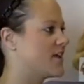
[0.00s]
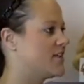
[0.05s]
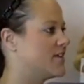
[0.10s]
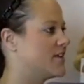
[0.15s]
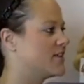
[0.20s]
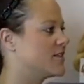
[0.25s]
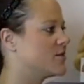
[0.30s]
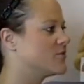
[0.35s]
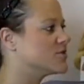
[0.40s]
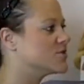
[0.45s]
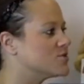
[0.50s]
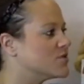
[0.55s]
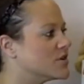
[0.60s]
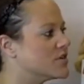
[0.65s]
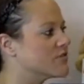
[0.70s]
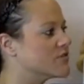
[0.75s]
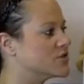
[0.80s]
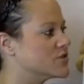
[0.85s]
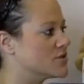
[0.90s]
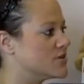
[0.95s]
I think they were doing
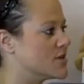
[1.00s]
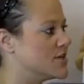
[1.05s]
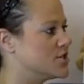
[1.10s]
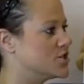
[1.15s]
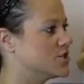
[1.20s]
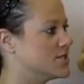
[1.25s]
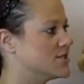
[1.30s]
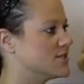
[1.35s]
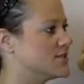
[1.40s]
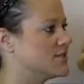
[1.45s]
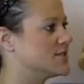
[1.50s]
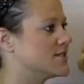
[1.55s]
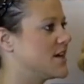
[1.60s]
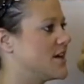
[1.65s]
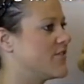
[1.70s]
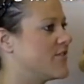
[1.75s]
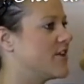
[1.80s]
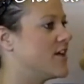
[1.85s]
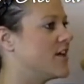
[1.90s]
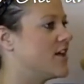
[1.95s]
it for donations and
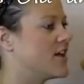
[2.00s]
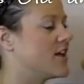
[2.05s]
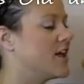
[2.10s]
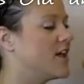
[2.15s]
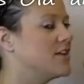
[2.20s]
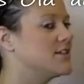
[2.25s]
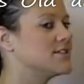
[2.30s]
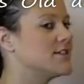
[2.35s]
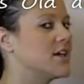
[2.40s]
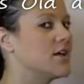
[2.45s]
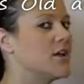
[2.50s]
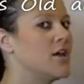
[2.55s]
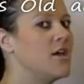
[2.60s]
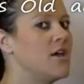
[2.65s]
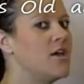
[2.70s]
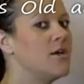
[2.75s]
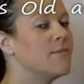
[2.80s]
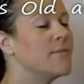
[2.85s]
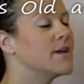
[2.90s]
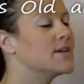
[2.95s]
stuff. And Katie said,
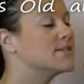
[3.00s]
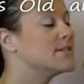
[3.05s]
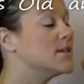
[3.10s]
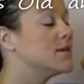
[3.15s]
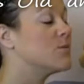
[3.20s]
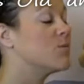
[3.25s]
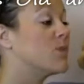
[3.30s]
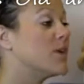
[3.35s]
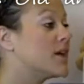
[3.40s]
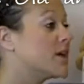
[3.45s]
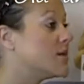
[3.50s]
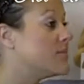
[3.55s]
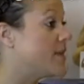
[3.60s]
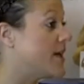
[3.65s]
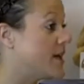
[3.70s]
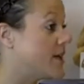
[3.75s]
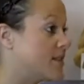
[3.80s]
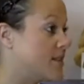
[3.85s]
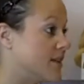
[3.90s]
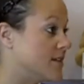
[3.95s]
"Maxine, we can
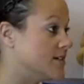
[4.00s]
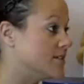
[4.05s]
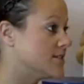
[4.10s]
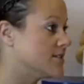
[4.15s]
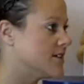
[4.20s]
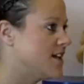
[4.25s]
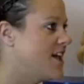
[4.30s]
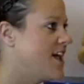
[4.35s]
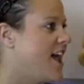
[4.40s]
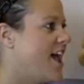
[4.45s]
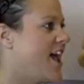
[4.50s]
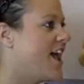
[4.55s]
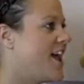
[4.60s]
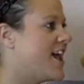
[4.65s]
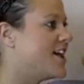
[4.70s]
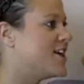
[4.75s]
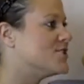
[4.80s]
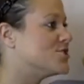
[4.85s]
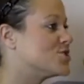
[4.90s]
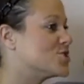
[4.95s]
make these."
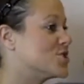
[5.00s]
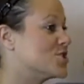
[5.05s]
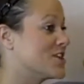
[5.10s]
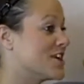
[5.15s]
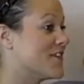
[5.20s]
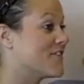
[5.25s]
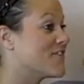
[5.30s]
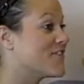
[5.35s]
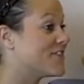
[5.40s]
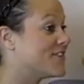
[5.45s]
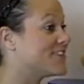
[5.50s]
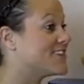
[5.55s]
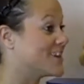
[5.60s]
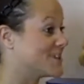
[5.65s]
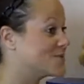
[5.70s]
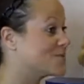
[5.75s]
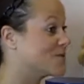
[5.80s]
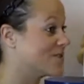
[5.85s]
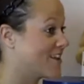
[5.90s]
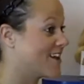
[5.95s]
And sure enough,
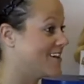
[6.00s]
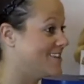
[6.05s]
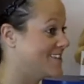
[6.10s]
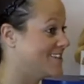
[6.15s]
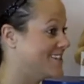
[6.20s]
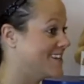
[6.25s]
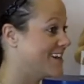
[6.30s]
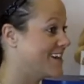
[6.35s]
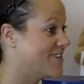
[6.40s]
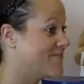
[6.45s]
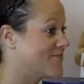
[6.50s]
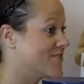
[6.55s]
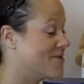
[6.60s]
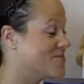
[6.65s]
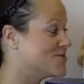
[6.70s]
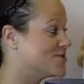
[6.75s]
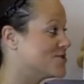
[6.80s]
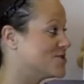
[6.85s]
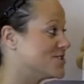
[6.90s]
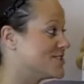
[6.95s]
that's where the idea came
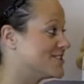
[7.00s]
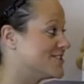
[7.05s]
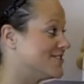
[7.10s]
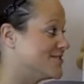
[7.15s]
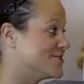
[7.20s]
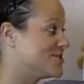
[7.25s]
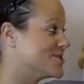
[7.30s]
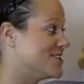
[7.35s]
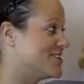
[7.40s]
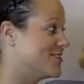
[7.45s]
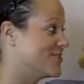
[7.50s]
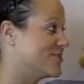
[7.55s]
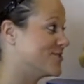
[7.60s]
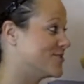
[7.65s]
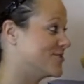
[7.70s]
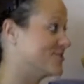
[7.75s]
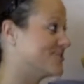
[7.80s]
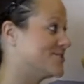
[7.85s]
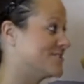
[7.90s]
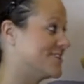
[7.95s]
from, was just a little ten-year-old
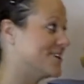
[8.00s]
girl